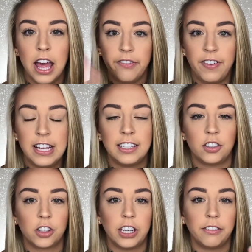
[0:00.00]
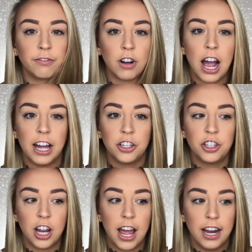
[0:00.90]
and face looking
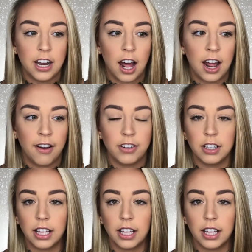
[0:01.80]
fresh and not having to